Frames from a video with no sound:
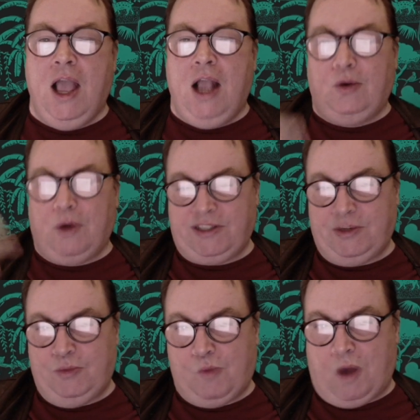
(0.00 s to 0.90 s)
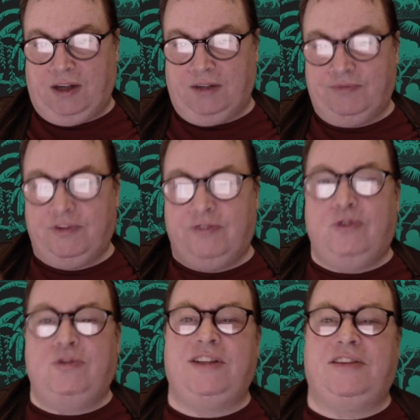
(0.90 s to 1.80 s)
Question 1.
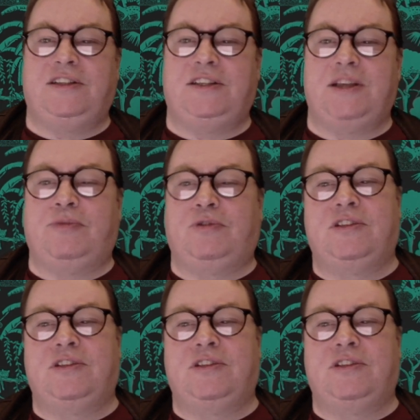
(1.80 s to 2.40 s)
14th of December